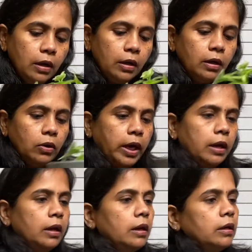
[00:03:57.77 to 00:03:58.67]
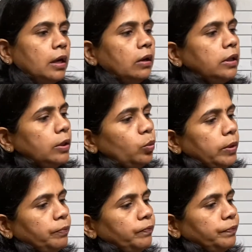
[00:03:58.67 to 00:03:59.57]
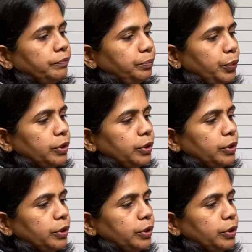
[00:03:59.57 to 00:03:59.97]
Okay, now that we put